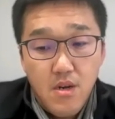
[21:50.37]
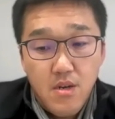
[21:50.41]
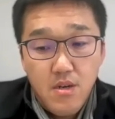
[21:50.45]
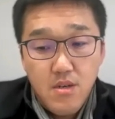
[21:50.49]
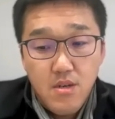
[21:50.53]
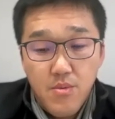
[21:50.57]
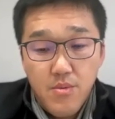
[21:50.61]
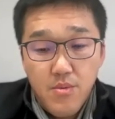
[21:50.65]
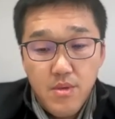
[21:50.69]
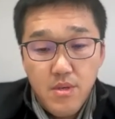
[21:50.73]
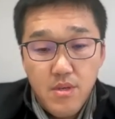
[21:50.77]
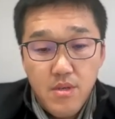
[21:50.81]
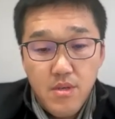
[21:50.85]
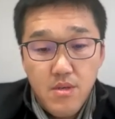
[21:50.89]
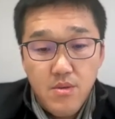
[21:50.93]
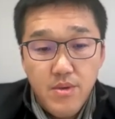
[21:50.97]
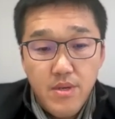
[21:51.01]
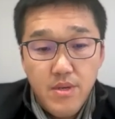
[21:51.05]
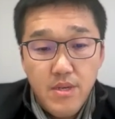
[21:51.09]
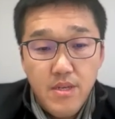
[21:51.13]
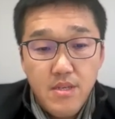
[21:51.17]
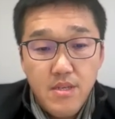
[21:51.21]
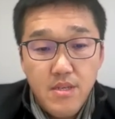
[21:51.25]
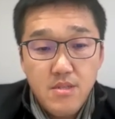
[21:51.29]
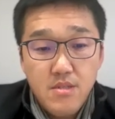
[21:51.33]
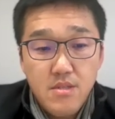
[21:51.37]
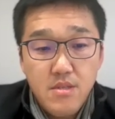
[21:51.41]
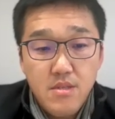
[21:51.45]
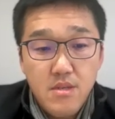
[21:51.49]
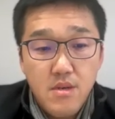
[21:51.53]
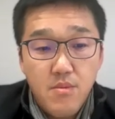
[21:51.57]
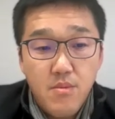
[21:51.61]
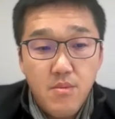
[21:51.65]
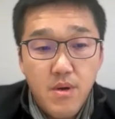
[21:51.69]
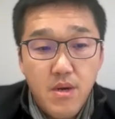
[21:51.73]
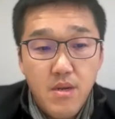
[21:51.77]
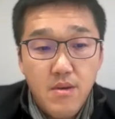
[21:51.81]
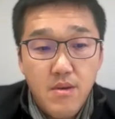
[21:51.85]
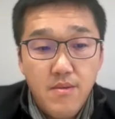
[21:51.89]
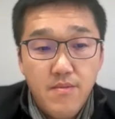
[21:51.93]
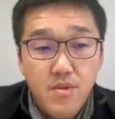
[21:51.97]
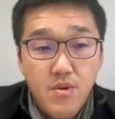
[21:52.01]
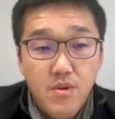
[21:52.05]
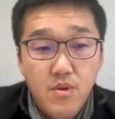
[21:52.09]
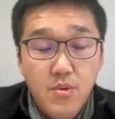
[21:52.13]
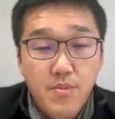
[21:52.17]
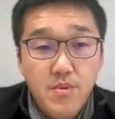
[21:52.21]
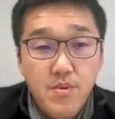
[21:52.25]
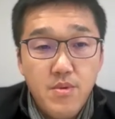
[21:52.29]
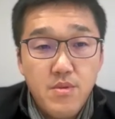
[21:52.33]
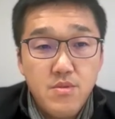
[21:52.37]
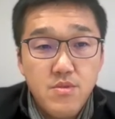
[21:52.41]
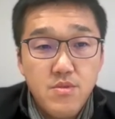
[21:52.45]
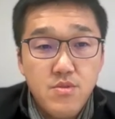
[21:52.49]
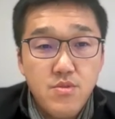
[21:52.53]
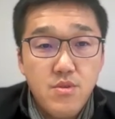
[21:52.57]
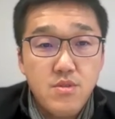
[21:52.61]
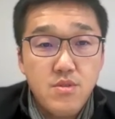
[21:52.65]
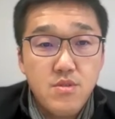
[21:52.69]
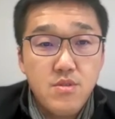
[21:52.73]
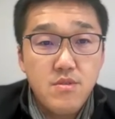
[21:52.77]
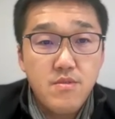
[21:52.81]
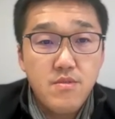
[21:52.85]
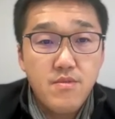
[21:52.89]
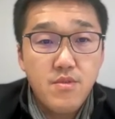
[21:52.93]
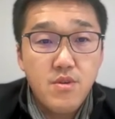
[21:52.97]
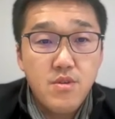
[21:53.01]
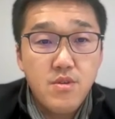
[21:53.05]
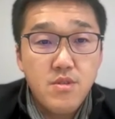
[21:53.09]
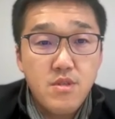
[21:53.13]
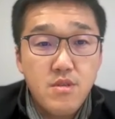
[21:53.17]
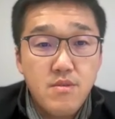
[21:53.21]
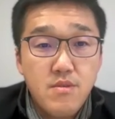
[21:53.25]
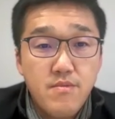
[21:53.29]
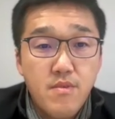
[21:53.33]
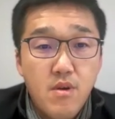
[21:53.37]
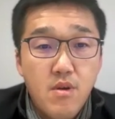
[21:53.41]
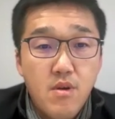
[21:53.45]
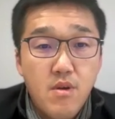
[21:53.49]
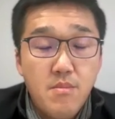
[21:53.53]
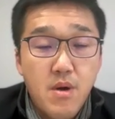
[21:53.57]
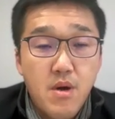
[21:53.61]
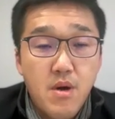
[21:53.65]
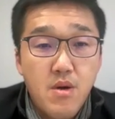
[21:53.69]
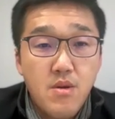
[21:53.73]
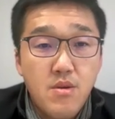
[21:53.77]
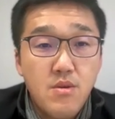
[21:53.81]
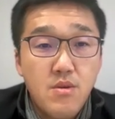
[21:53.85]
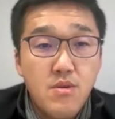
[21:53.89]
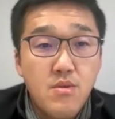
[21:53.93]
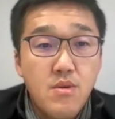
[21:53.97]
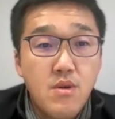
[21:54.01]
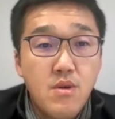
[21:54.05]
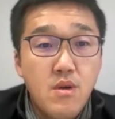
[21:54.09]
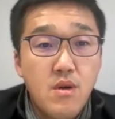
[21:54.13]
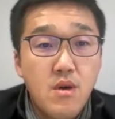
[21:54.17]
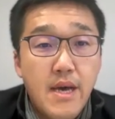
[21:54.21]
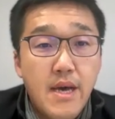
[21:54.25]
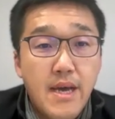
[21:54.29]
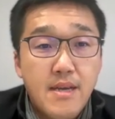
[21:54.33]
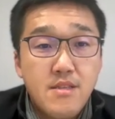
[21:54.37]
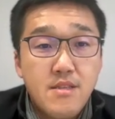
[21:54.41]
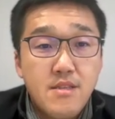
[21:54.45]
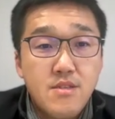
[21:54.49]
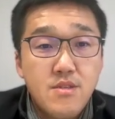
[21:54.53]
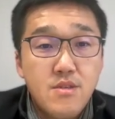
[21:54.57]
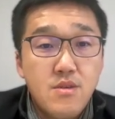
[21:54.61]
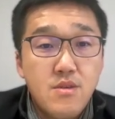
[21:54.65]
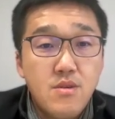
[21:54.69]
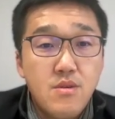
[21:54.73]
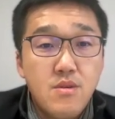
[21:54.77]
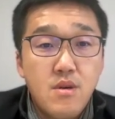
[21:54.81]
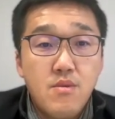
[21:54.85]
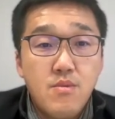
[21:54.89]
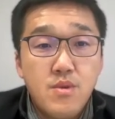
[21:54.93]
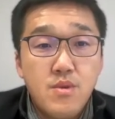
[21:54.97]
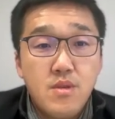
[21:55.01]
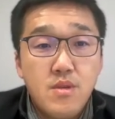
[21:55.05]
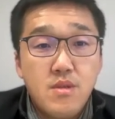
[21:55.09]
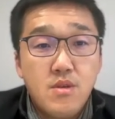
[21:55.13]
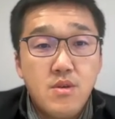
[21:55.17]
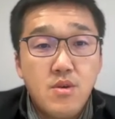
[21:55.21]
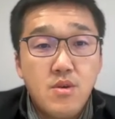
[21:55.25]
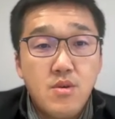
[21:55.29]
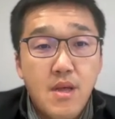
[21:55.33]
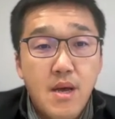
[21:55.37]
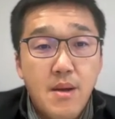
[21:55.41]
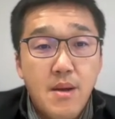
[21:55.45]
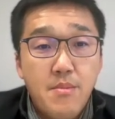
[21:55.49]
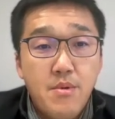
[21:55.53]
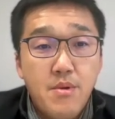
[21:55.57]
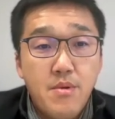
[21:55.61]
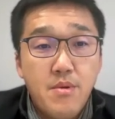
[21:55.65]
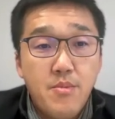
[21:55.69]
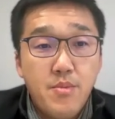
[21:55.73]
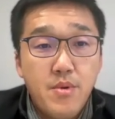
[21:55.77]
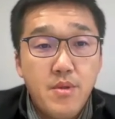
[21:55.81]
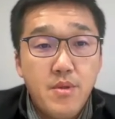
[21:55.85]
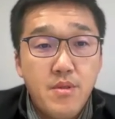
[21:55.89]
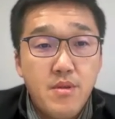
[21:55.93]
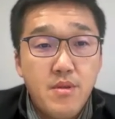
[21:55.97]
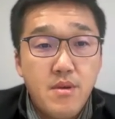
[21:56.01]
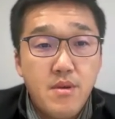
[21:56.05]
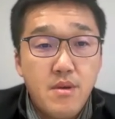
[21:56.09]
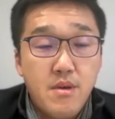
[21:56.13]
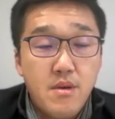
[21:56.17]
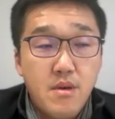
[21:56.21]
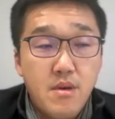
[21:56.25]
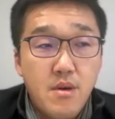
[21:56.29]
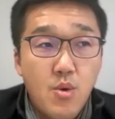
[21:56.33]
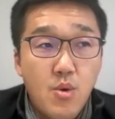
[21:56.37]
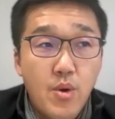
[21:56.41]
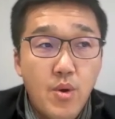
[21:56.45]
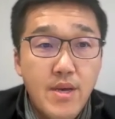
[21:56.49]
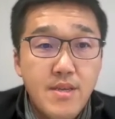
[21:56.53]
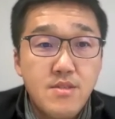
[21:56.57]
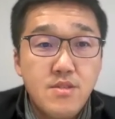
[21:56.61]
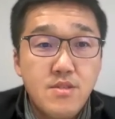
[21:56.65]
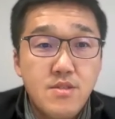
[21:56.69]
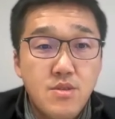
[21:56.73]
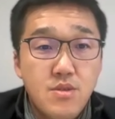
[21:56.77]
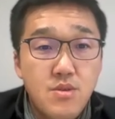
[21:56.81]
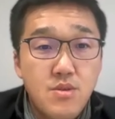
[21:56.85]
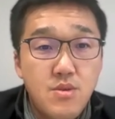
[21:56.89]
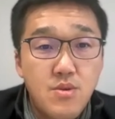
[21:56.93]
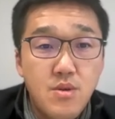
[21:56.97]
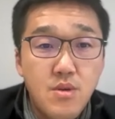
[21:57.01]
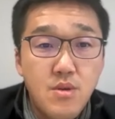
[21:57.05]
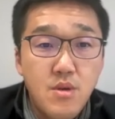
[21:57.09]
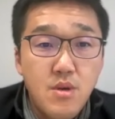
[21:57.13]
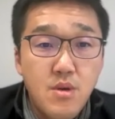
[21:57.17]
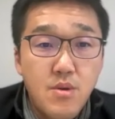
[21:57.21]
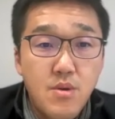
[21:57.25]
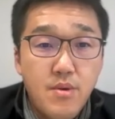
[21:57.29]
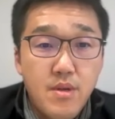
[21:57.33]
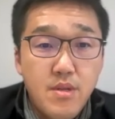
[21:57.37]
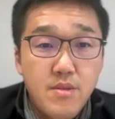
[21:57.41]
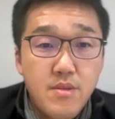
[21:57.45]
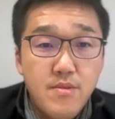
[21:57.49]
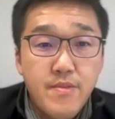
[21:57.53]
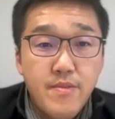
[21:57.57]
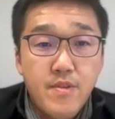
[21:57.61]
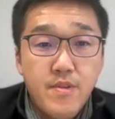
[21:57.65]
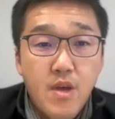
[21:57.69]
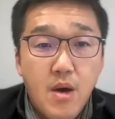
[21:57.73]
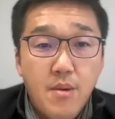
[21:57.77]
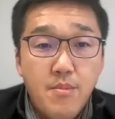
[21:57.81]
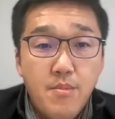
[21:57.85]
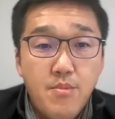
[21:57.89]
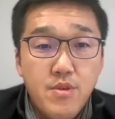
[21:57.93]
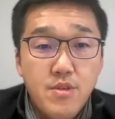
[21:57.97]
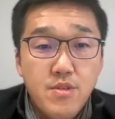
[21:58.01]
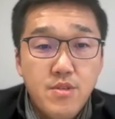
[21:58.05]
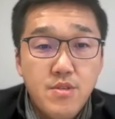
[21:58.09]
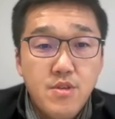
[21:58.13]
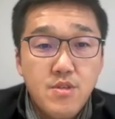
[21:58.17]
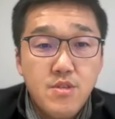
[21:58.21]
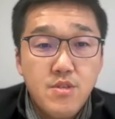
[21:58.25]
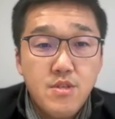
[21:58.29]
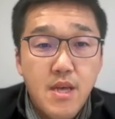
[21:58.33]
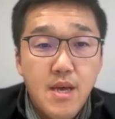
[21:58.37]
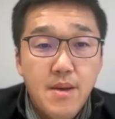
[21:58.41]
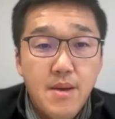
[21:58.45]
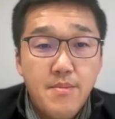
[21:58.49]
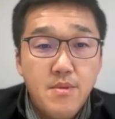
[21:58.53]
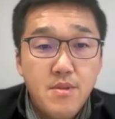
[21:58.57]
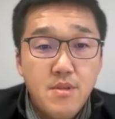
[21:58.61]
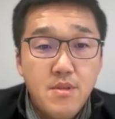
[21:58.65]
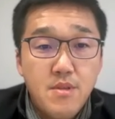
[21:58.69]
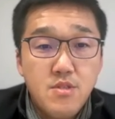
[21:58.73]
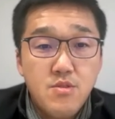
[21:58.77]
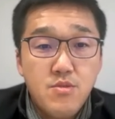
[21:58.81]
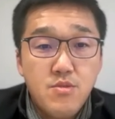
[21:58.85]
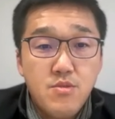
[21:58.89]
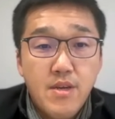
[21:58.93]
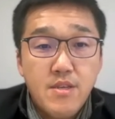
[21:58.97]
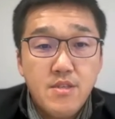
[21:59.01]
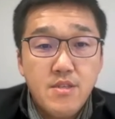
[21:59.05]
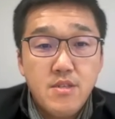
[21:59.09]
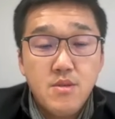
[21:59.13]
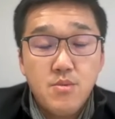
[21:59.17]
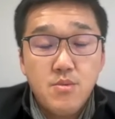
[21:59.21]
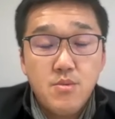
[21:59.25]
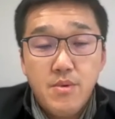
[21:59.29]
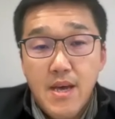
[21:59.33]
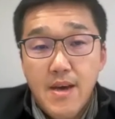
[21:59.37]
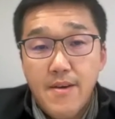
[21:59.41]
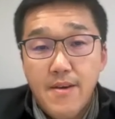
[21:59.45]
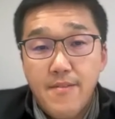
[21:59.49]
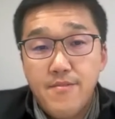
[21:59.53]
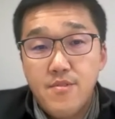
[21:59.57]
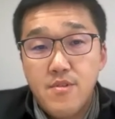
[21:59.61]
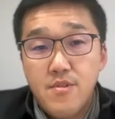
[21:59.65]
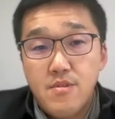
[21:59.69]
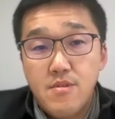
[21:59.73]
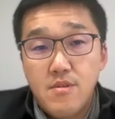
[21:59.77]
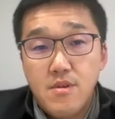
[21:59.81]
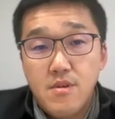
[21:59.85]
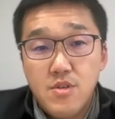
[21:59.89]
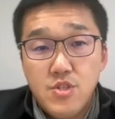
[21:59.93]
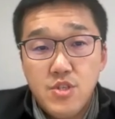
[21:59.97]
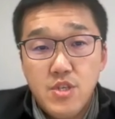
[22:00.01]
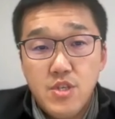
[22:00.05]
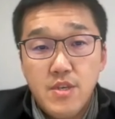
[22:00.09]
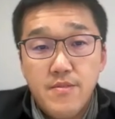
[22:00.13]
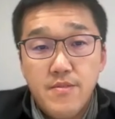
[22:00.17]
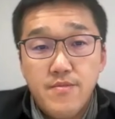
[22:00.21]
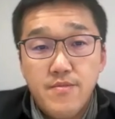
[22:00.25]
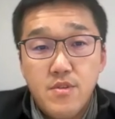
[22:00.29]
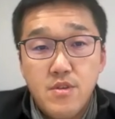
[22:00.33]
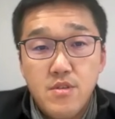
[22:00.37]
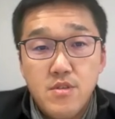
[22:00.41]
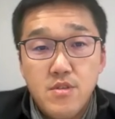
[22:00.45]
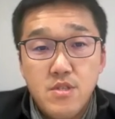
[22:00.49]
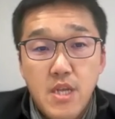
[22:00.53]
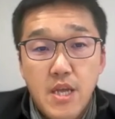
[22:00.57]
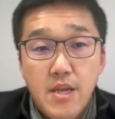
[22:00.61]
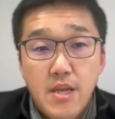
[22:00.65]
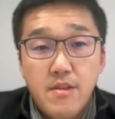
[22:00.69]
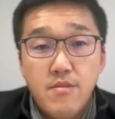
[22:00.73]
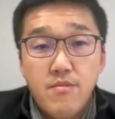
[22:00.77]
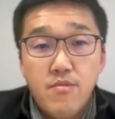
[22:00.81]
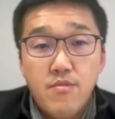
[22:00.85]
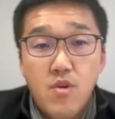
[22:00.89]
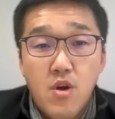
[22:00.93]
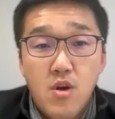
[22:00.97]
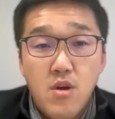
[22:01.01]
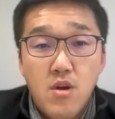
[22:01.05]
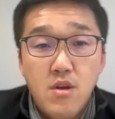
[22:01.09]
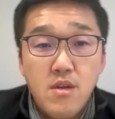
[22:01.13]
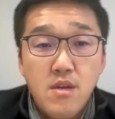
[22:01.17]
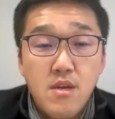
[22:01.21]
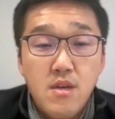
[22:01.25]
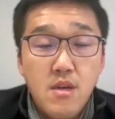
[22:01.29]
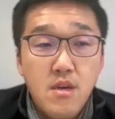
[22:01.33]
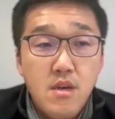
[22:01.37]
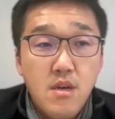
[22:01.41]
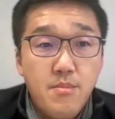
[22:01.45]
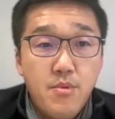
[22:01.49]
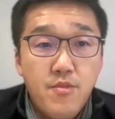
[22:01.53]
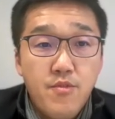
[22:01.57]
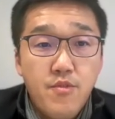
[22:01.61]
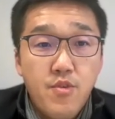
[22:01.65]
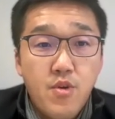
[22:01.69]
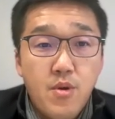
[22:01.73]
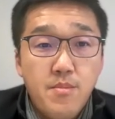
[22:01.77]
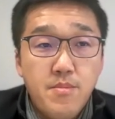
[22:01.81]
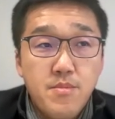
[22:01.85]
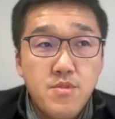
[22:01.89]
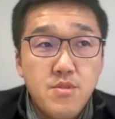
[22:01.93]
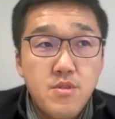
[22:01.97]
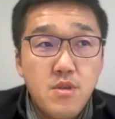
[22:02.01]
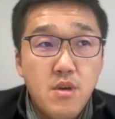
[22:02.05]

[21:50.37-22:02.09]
we released one of the open source version of our model, Actio. We collaborate with the OSU, one of the top research lab in this direction. We have achieved the state of art performance